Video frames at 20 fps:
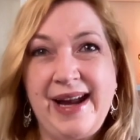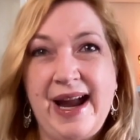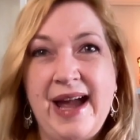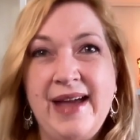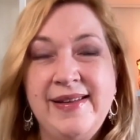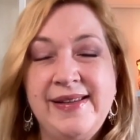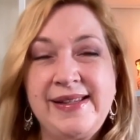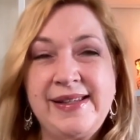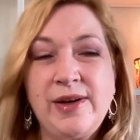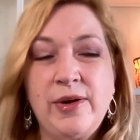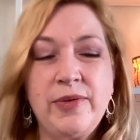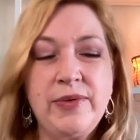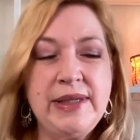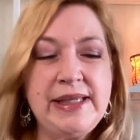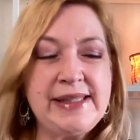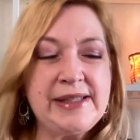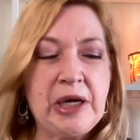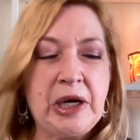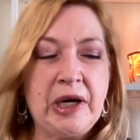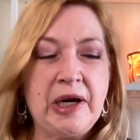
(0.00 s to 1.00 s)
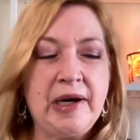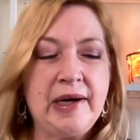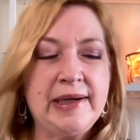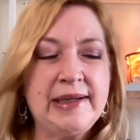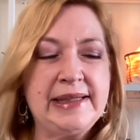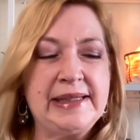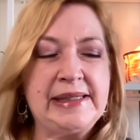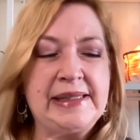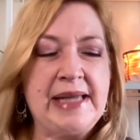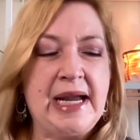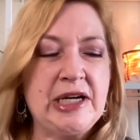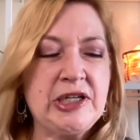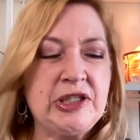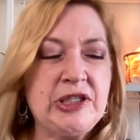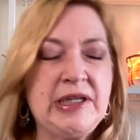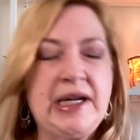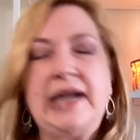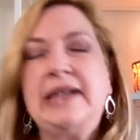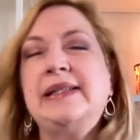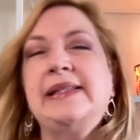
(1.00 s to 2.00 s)
And so this card is actually
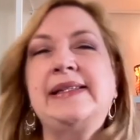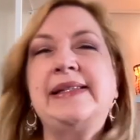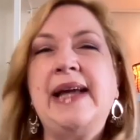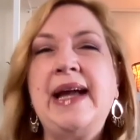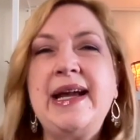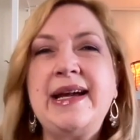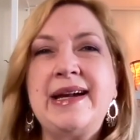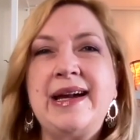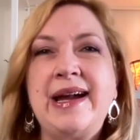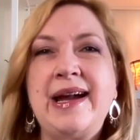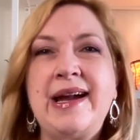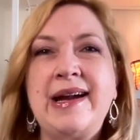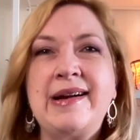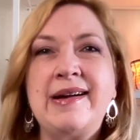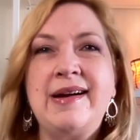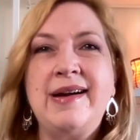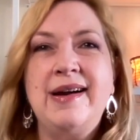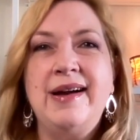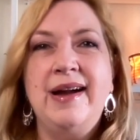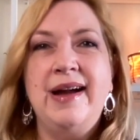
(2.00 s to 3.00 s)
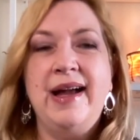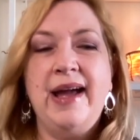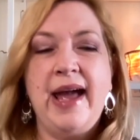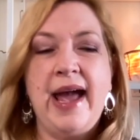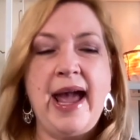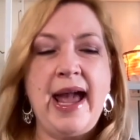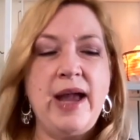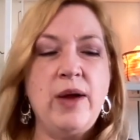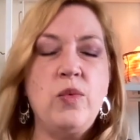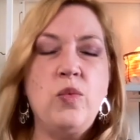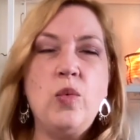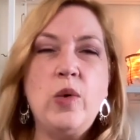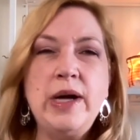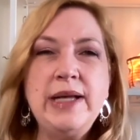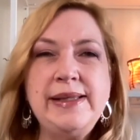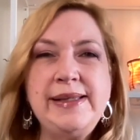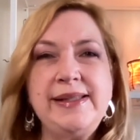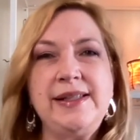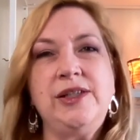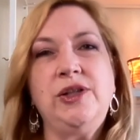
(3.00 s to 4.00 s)
kind of saying, hey,
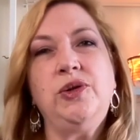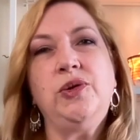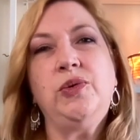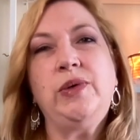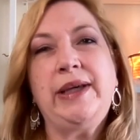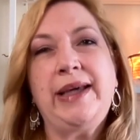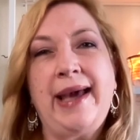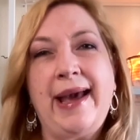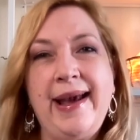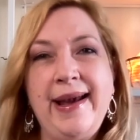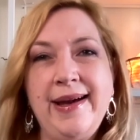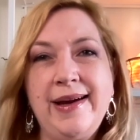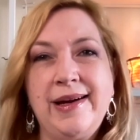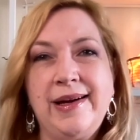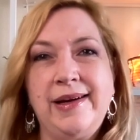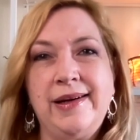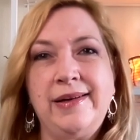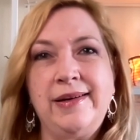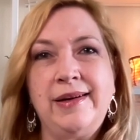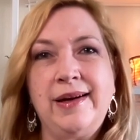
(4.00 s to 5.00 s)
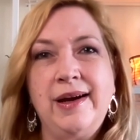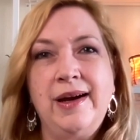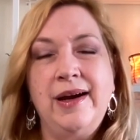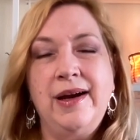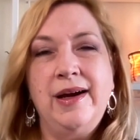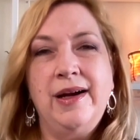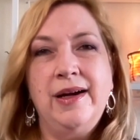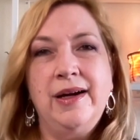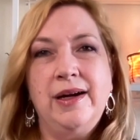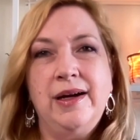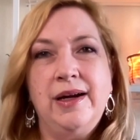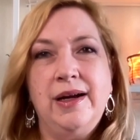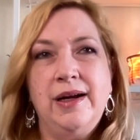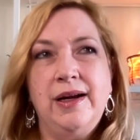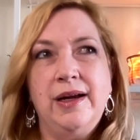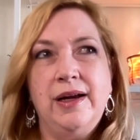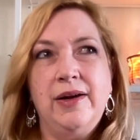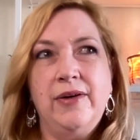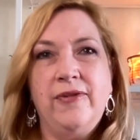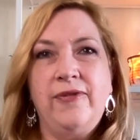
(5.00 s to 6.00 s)
once you can
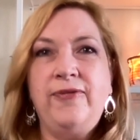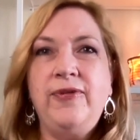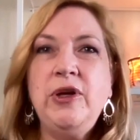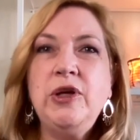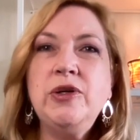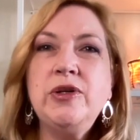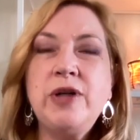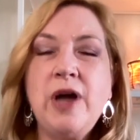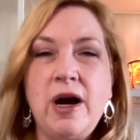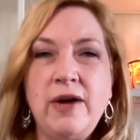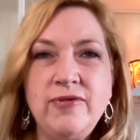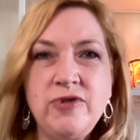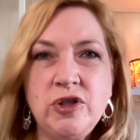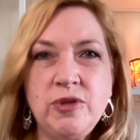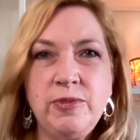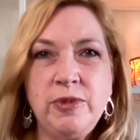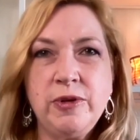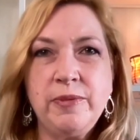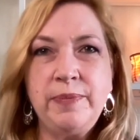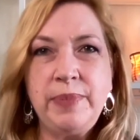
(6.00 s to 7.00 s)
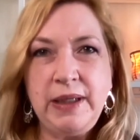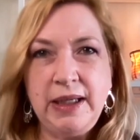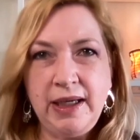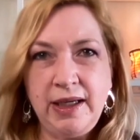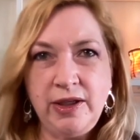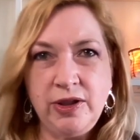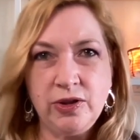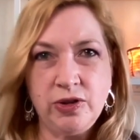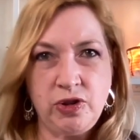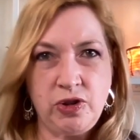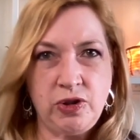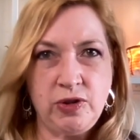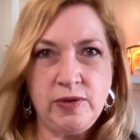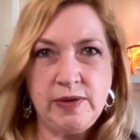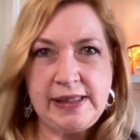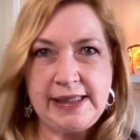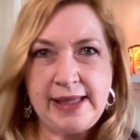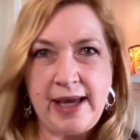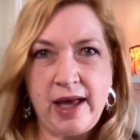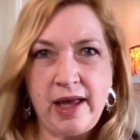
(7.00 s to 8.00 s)
feel comfortable being your true
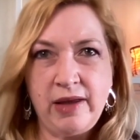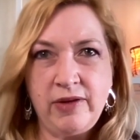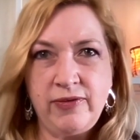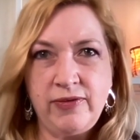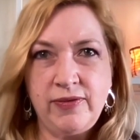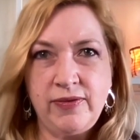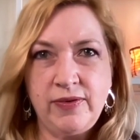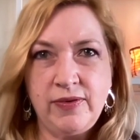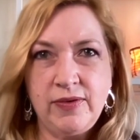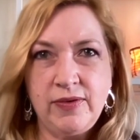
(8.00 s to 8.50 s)
self,